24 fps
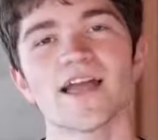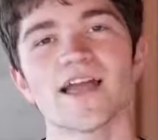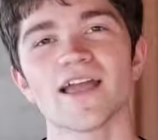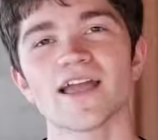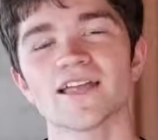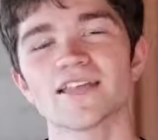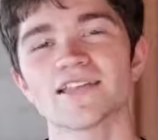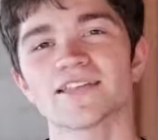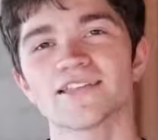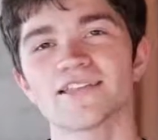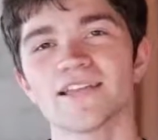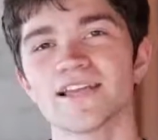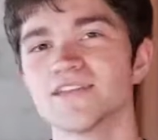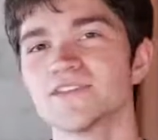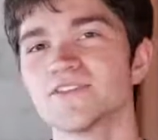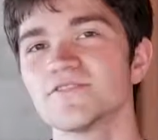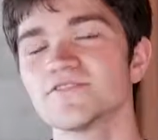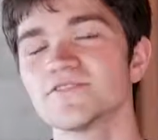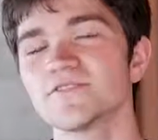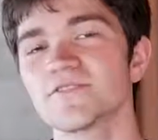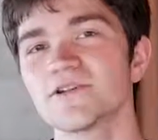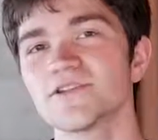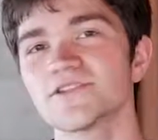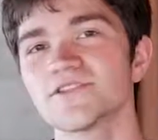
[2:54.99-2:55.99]
and stay
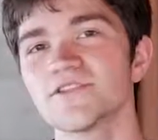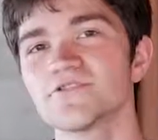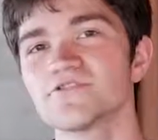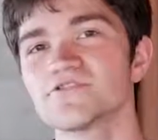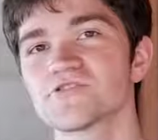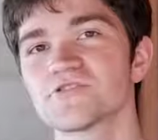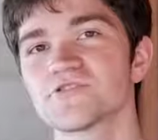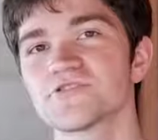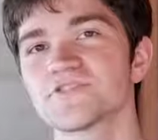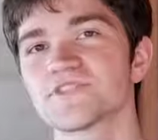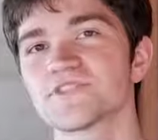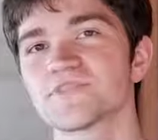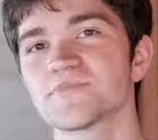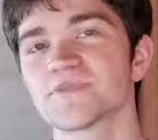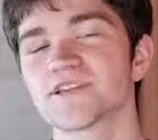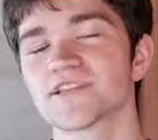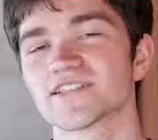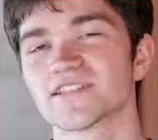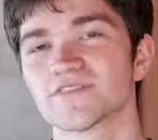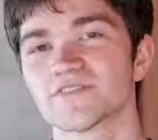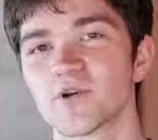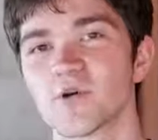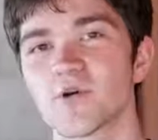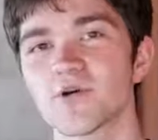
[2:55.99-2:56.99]
tuned to our socials because,
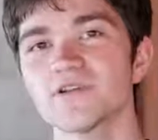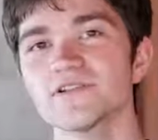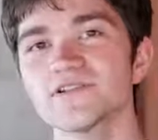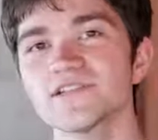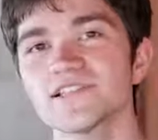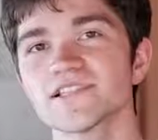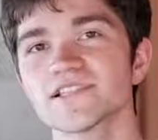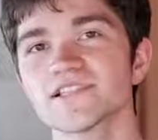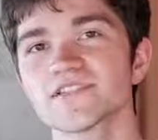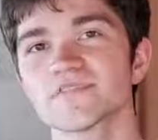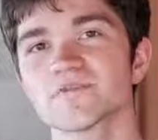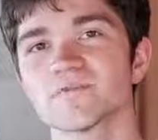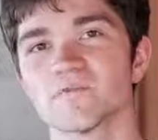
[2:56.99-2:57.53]
of course,